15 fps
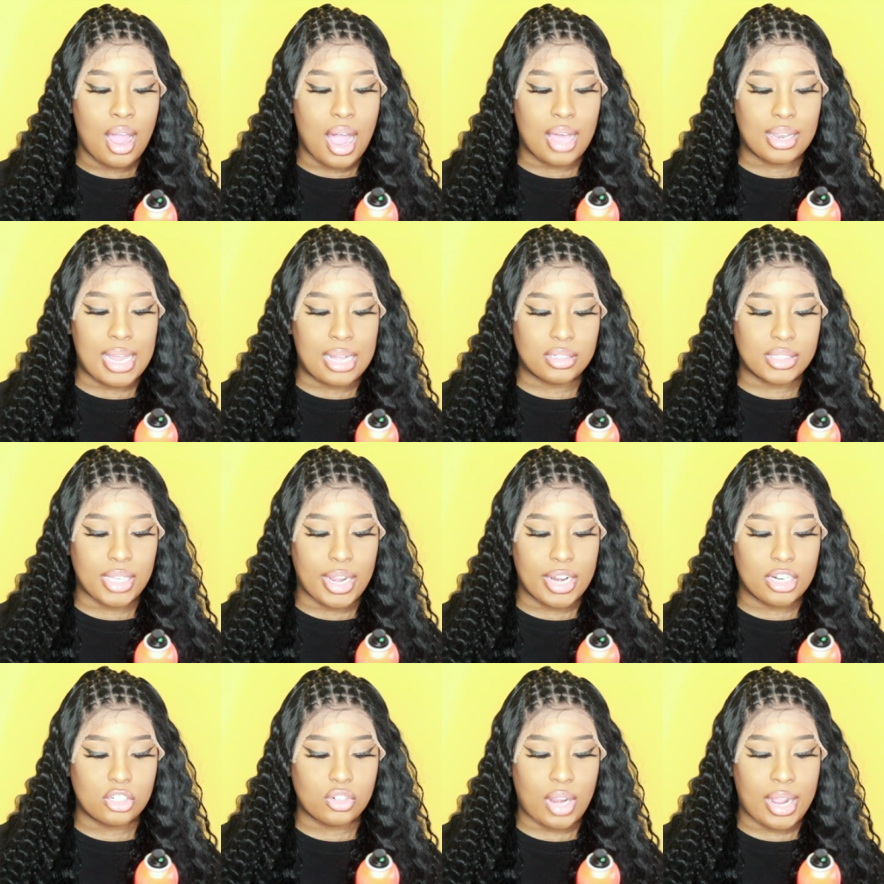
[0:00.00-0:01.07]
Allow to
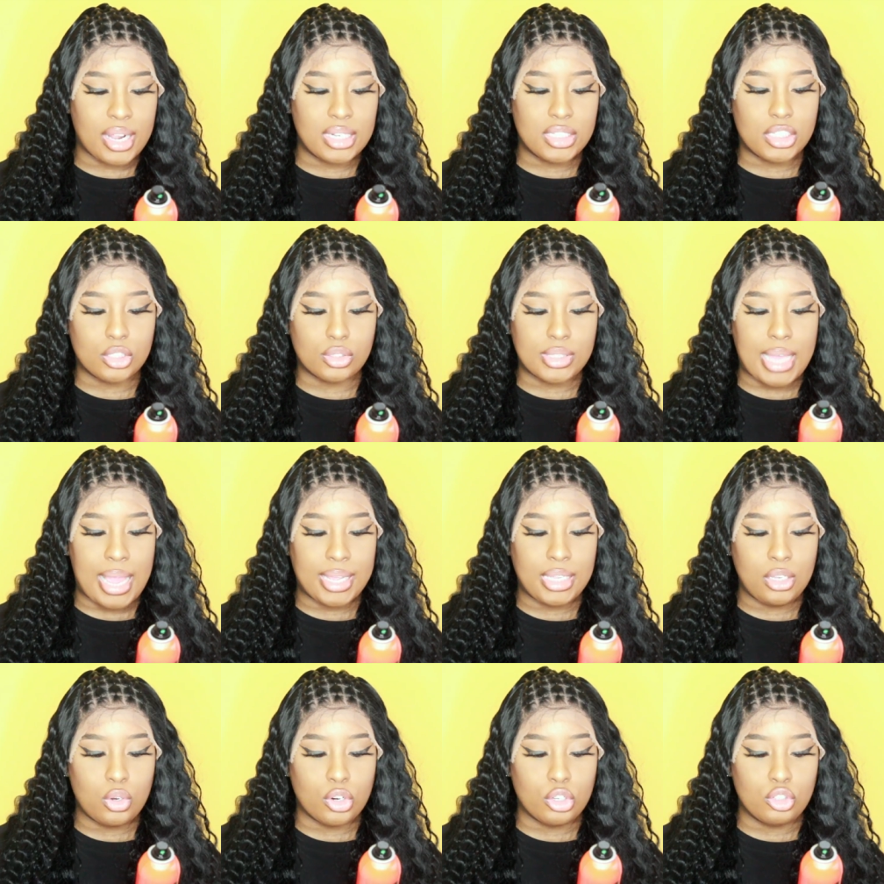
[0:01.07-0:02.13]
air dry until
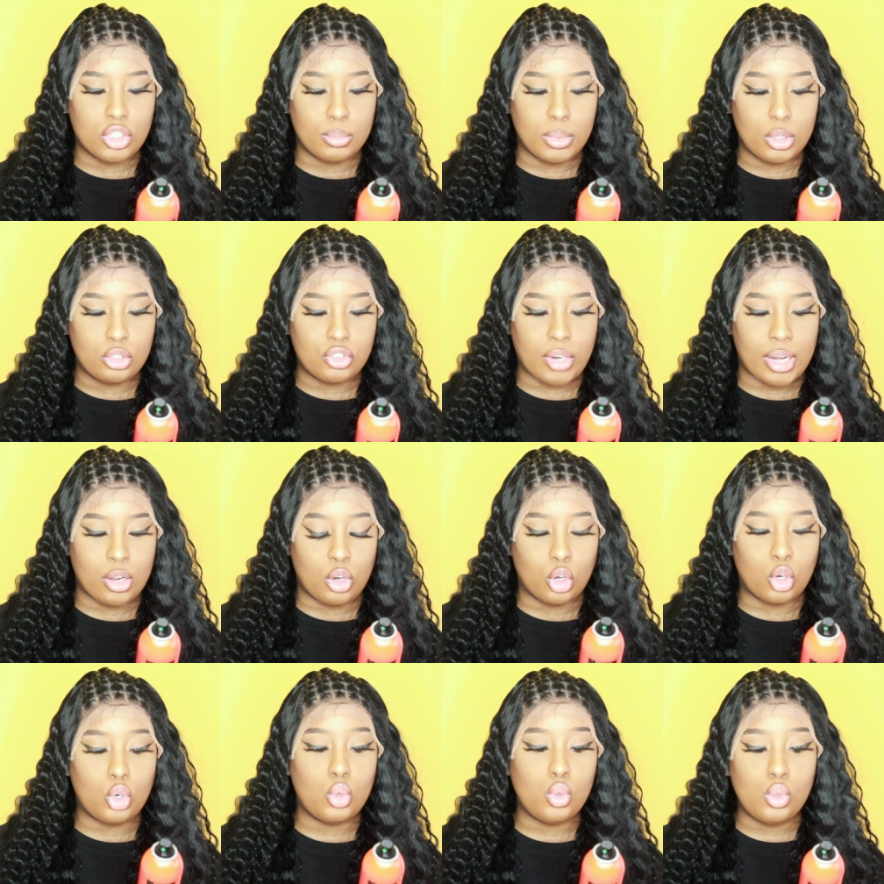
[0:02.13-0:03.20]
tacky, or use a blow dry
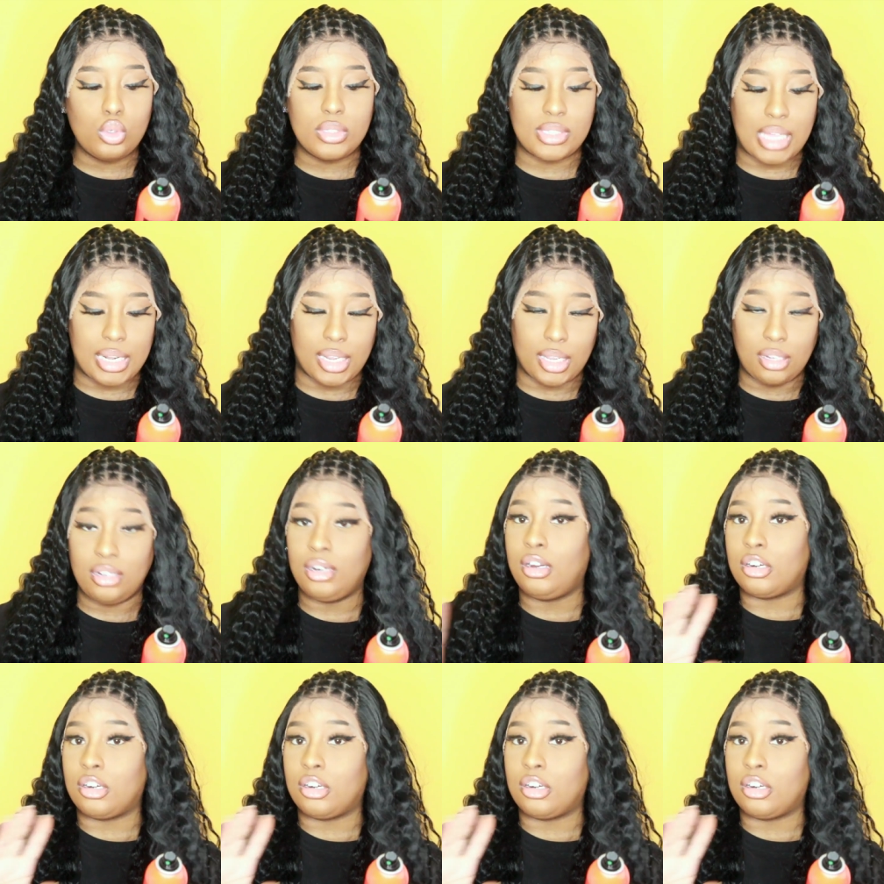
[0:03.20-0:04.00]
on cool setting.